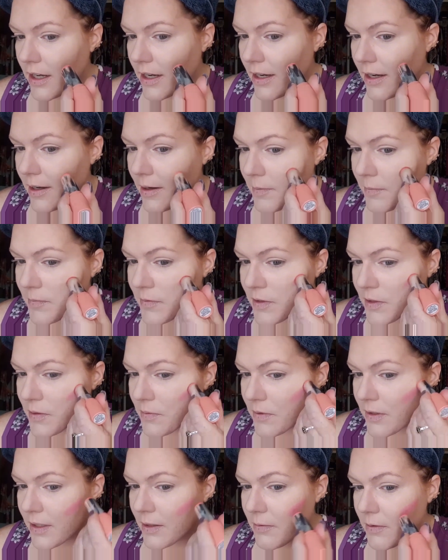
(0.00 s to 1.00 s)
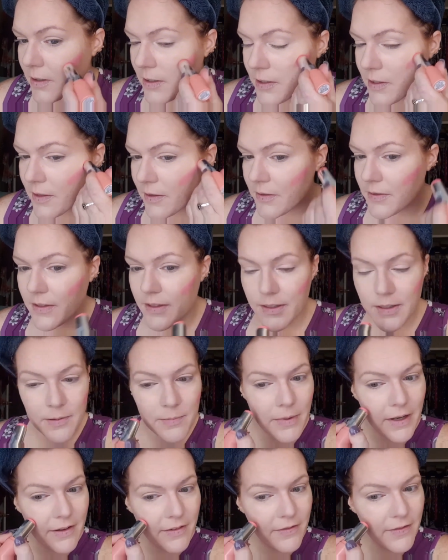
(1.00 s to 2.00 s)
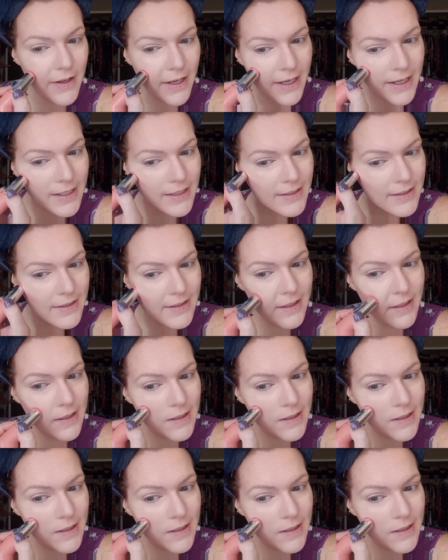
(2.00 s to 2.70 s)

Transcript: Um, just really worked those into my face.